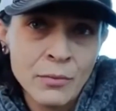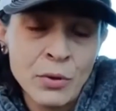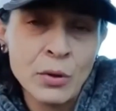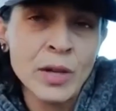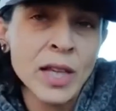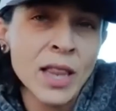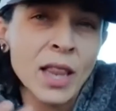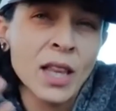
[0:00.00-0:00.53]

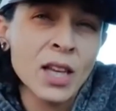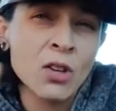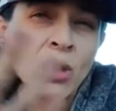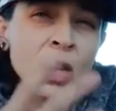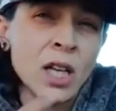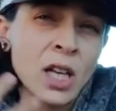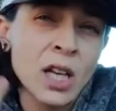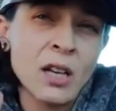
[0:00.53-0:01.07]
you can
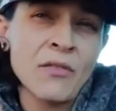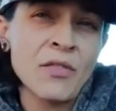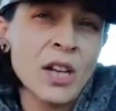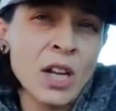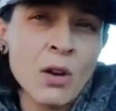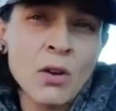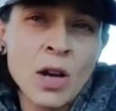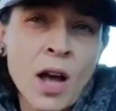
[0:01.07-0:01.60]
literally
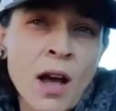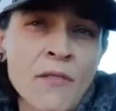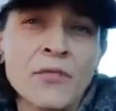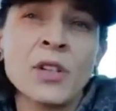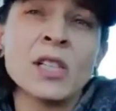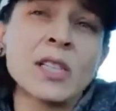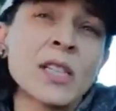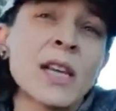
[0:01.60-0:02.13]
video
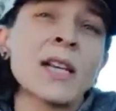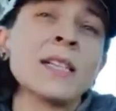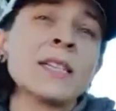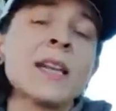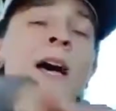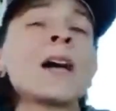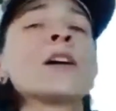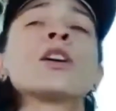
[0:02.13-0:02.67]
conference an
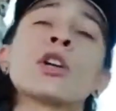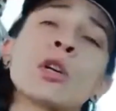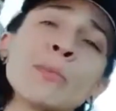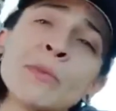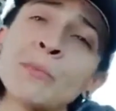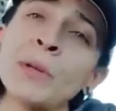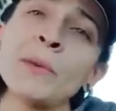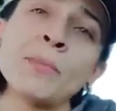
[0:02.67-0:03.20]
entire
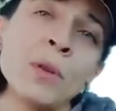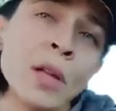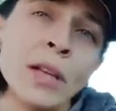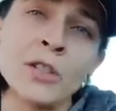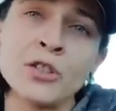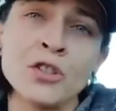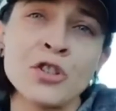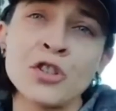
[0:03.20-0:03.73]
group of people
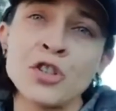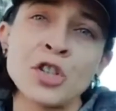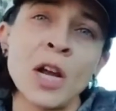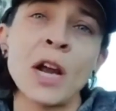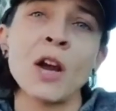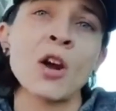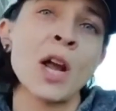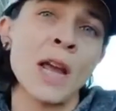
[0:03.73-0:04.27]
and
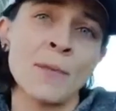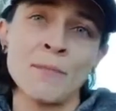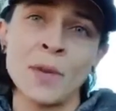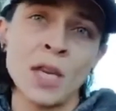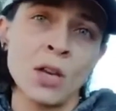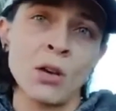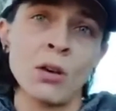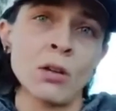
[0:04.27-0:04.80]
share a
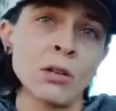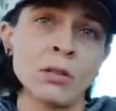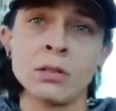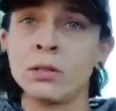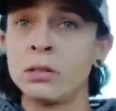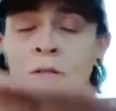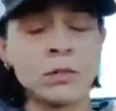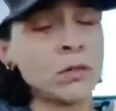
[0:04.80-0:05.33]

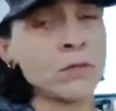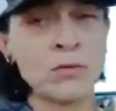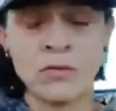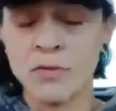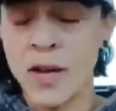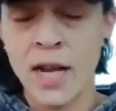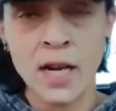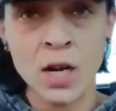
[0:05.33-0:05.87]
meal,
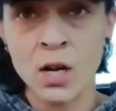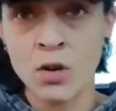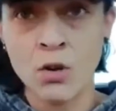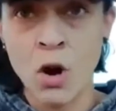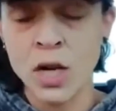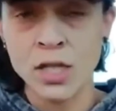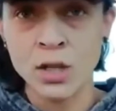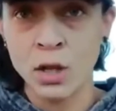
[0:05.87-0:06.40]
right,
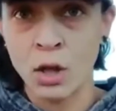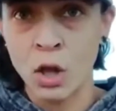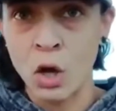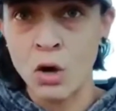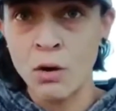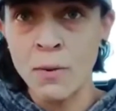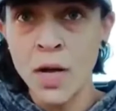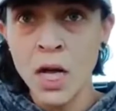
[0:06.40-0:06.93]
across the
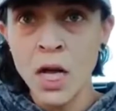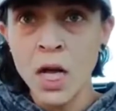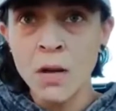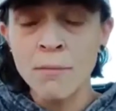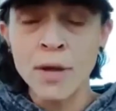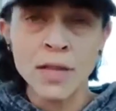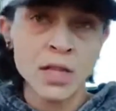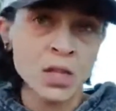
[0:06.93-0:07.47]
globe.
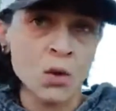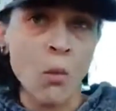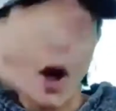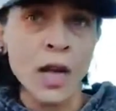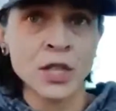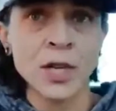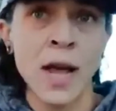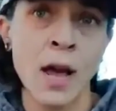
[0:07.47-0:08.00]
But the
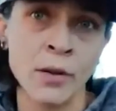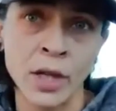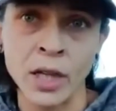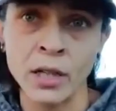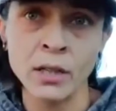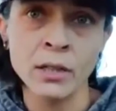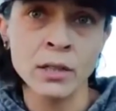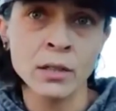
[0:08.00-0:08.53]
Saguache
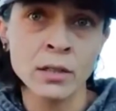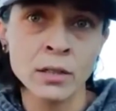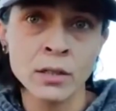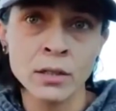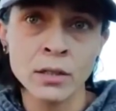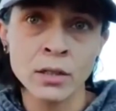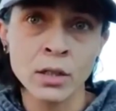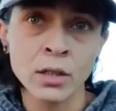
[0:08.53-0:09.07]
County
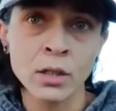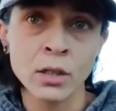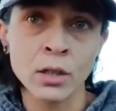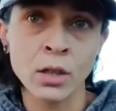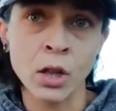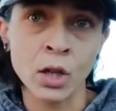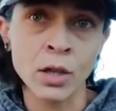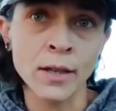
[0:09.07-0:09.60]

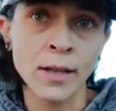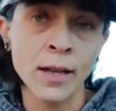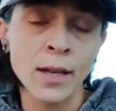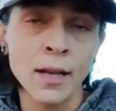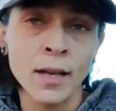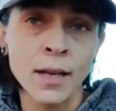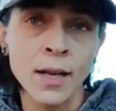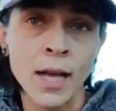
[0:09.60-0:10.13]
clerk
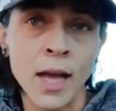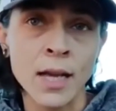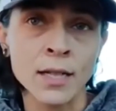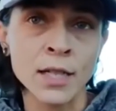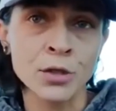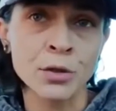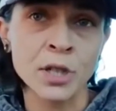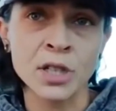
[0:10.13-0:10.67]

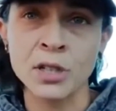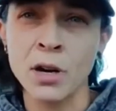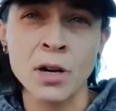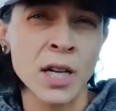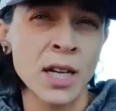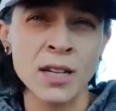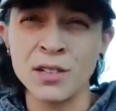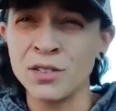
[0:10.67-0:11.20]
and district
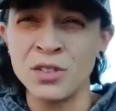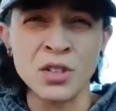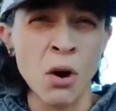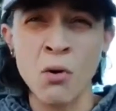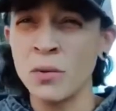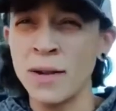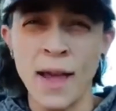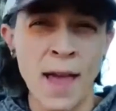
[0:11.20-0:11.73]
attorney
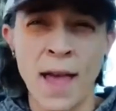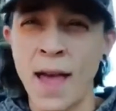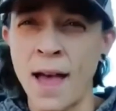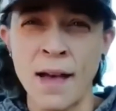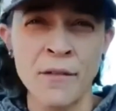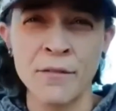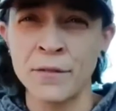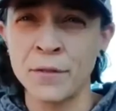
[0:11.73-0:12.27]
don't
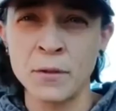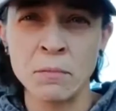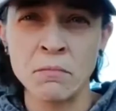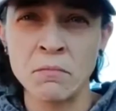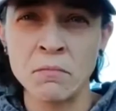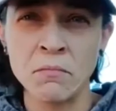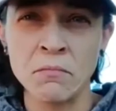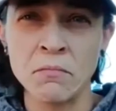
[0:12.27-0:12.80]
have
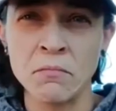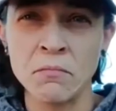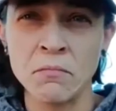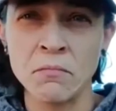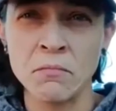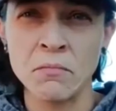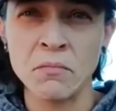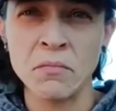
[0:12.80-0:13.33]

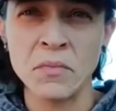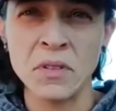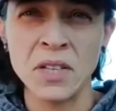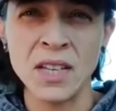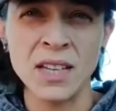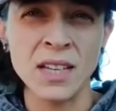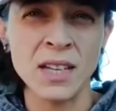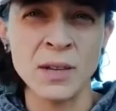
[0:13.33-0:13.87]

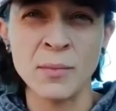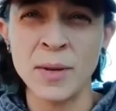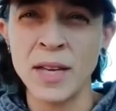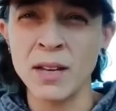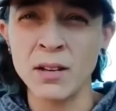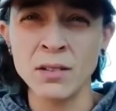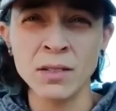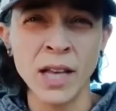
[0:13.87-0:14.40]

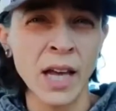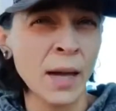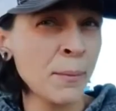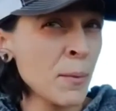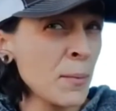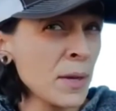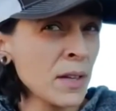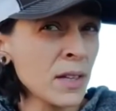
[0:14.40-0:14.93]
email
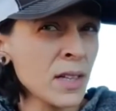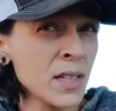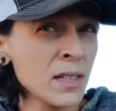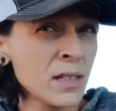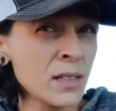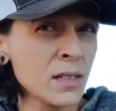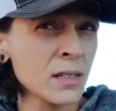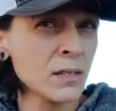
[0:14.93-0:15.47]

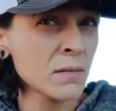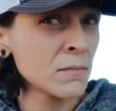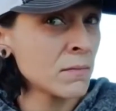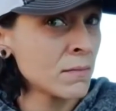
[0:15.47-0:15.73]
capabilities.